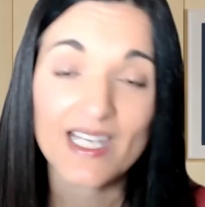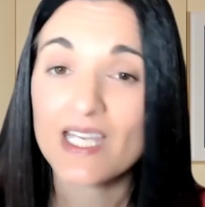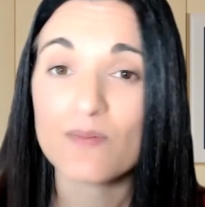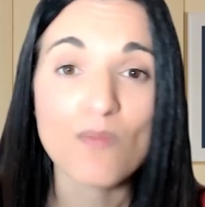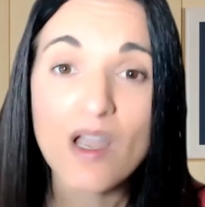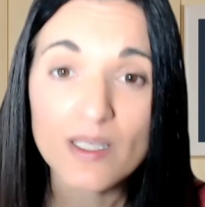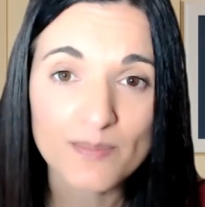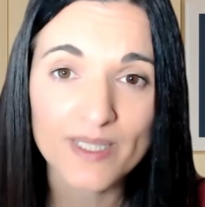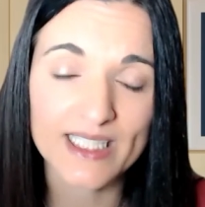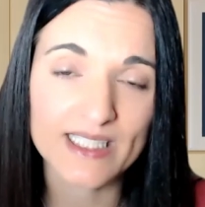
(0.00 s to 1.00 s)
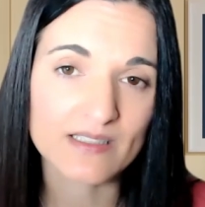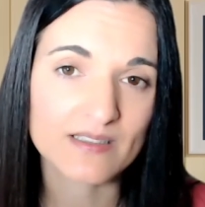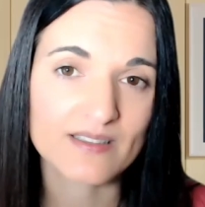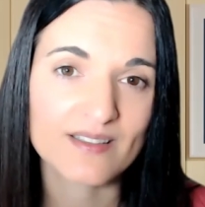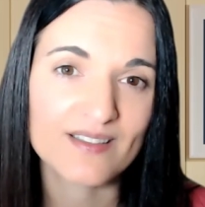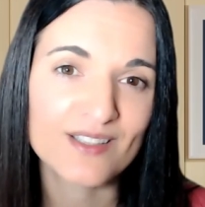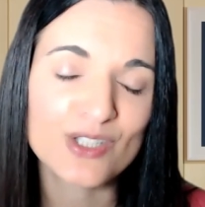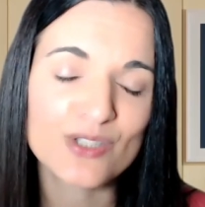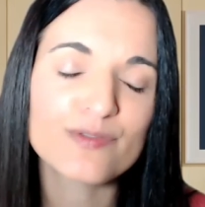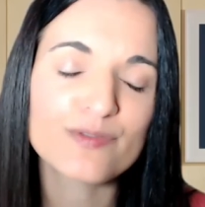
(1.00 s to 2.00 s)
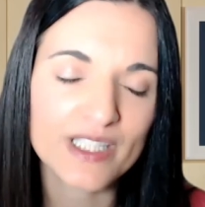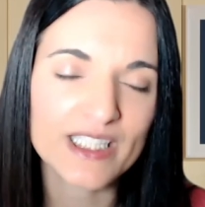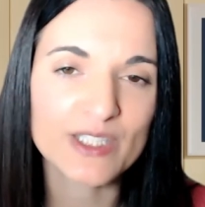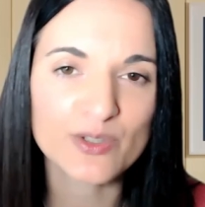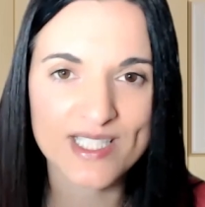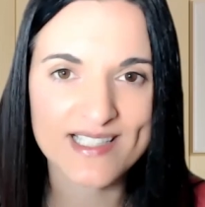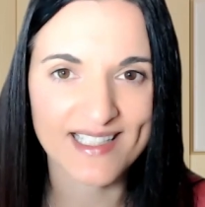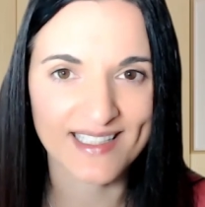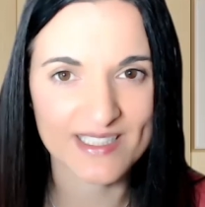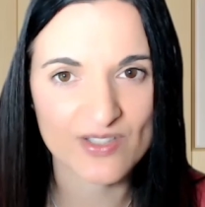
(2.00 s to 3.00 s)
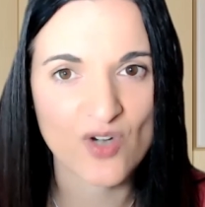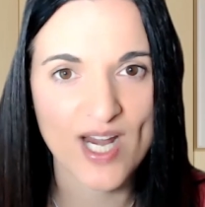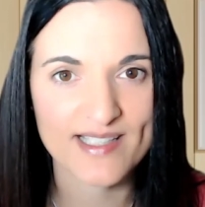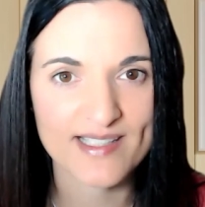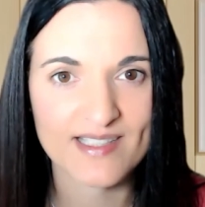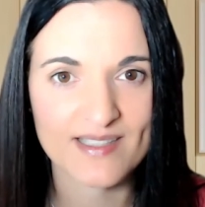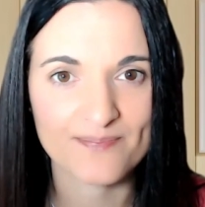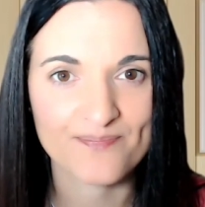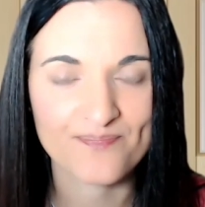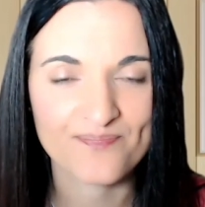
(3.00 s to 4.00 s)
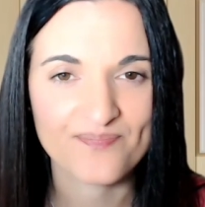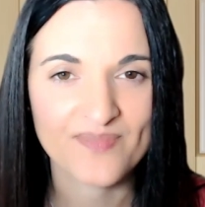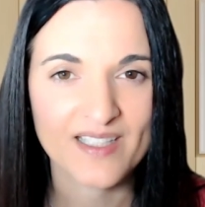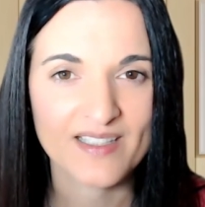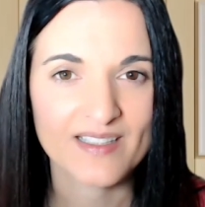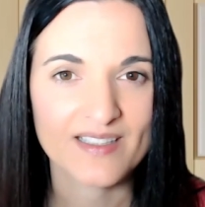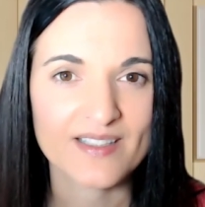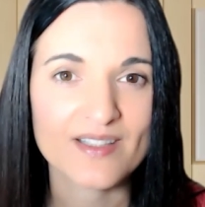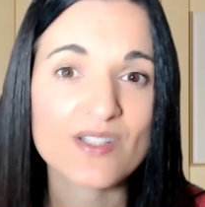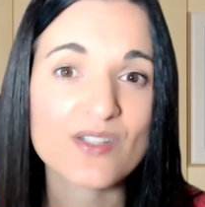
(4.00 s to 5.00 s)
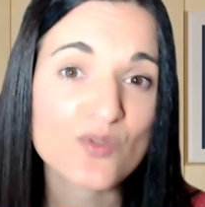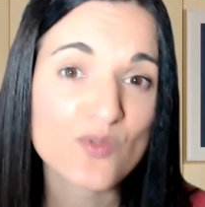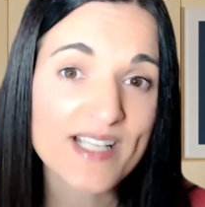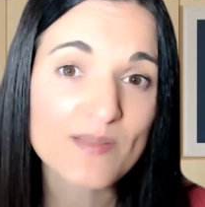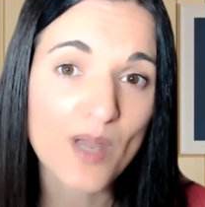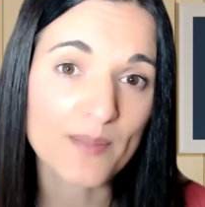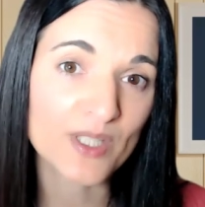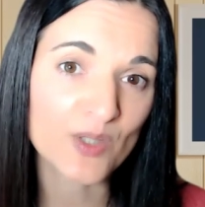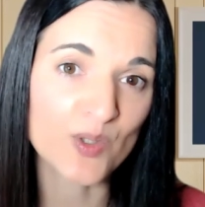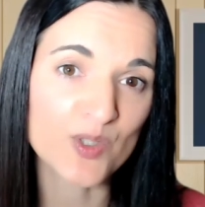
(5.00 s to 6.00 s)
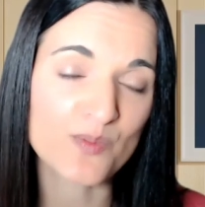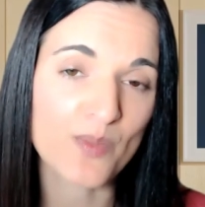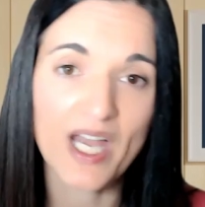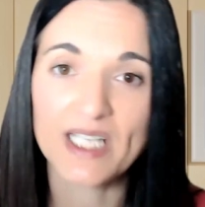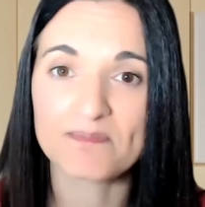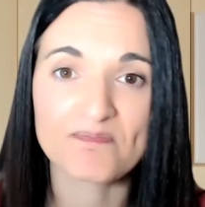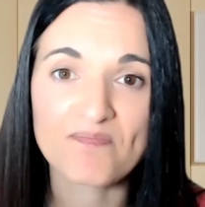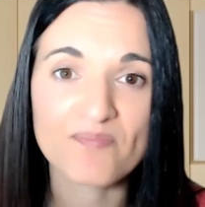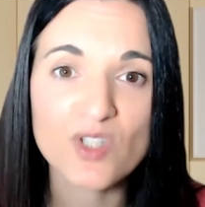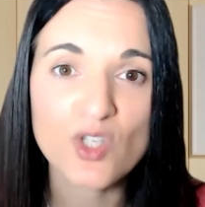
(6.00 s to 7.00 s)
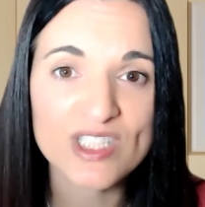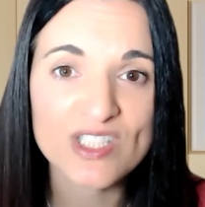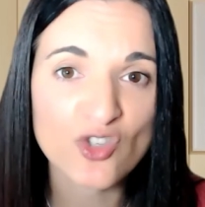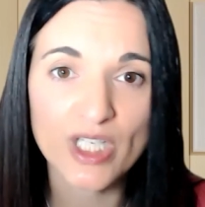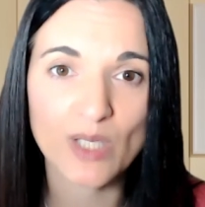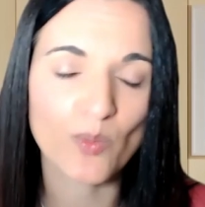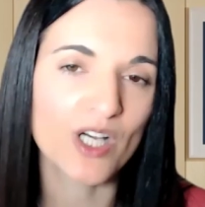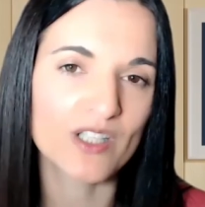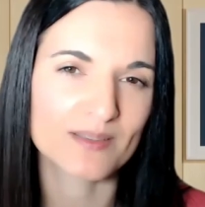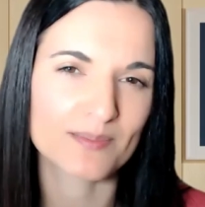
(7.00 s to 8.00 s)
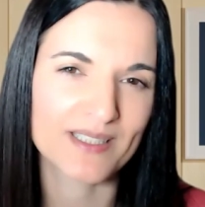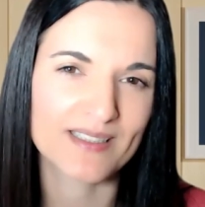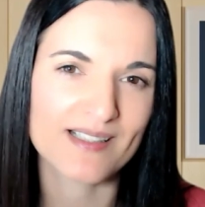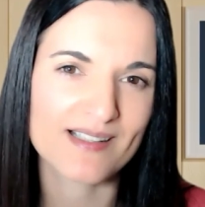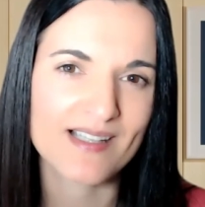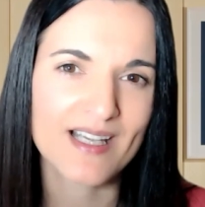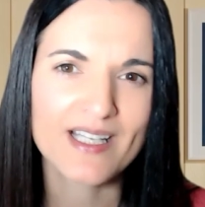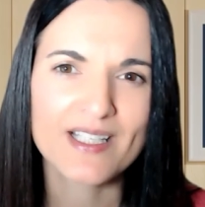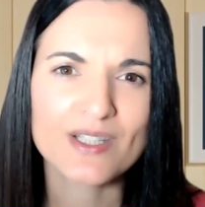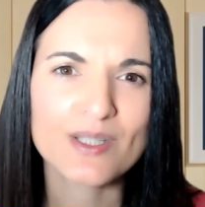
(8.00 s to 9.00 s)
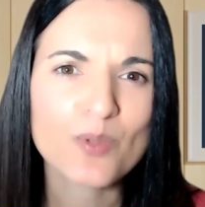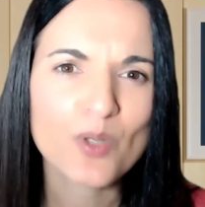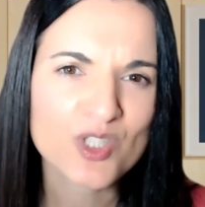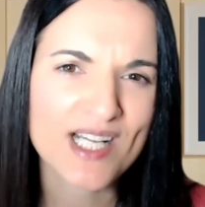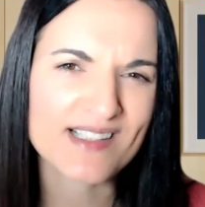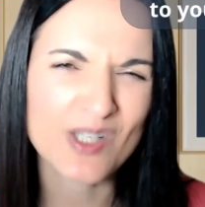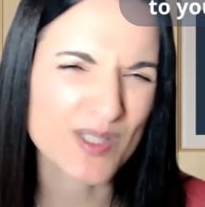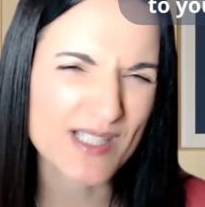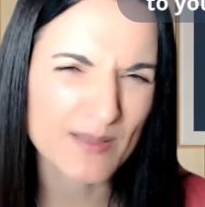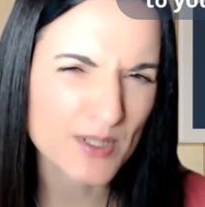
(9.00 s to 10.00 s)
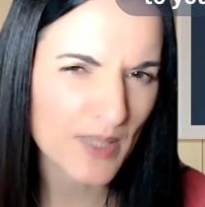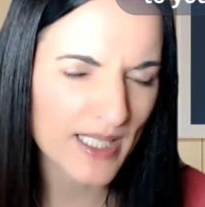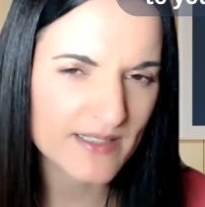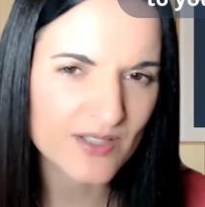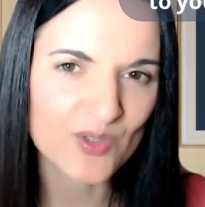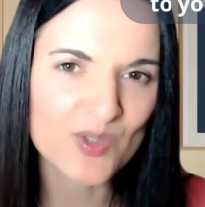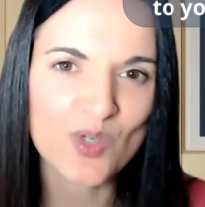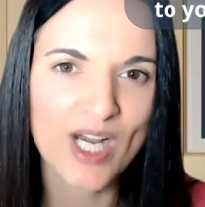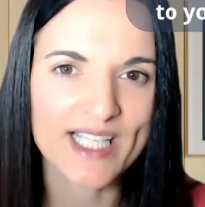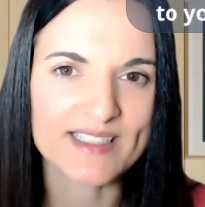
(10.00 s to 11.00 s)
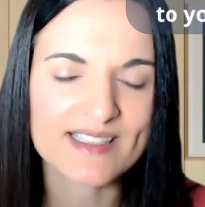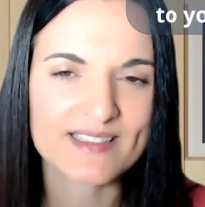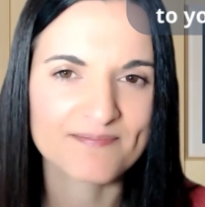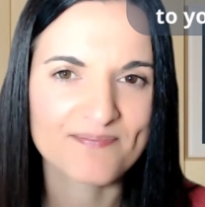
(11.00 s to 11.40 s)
It might be that you feel increasingly stressed. The stress might be caused by not enjoying work because the projects don't seem to play to your strengths.